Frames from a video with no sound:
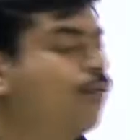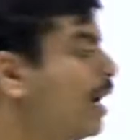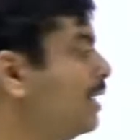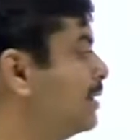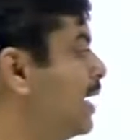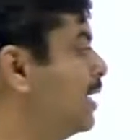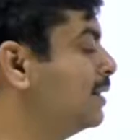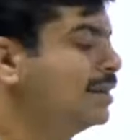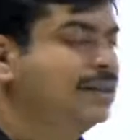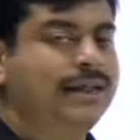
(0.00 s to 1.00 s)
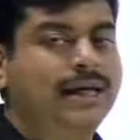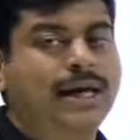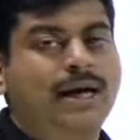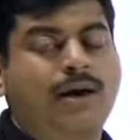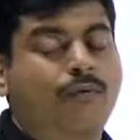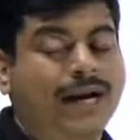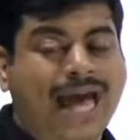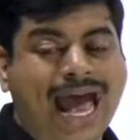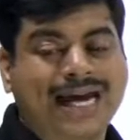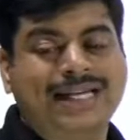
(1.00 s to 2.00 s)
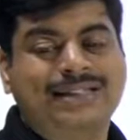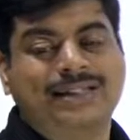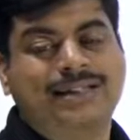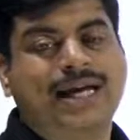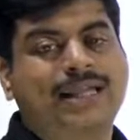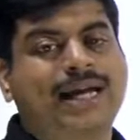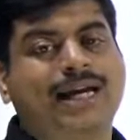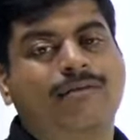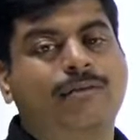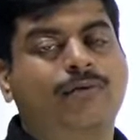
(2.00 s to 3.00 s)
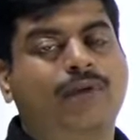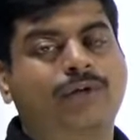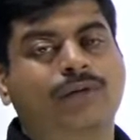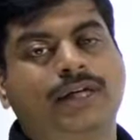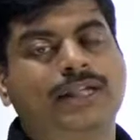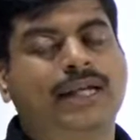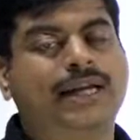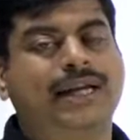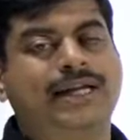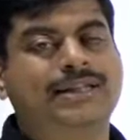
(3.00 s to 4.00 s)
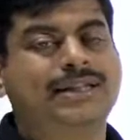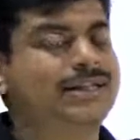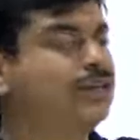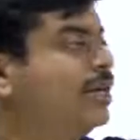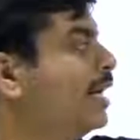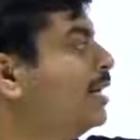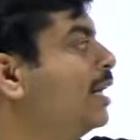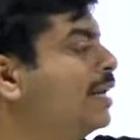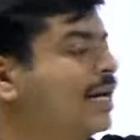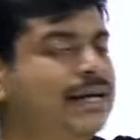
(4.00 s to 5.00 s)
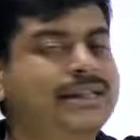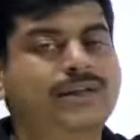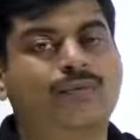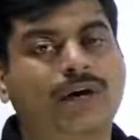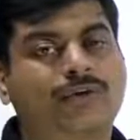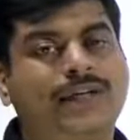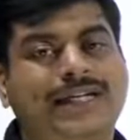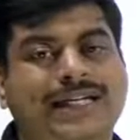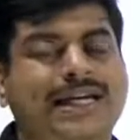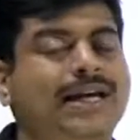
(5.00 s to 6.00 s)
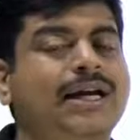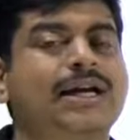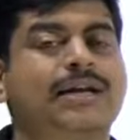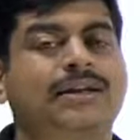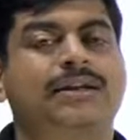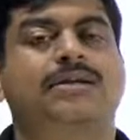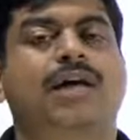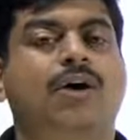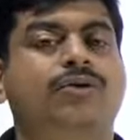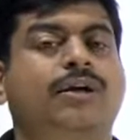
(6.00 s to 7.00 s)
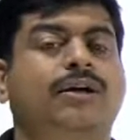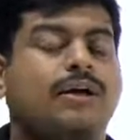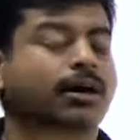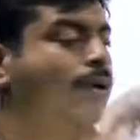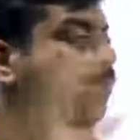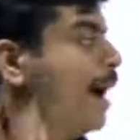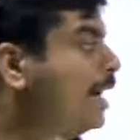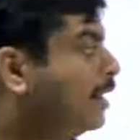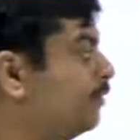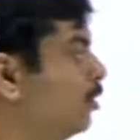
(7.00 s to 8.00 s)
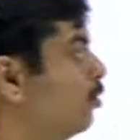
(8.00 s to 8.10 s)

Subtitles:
one side is 60, one angle is 60, the other angle will be 120, the other angle is 60 again, the other angle is 120 again. This is how the pattern will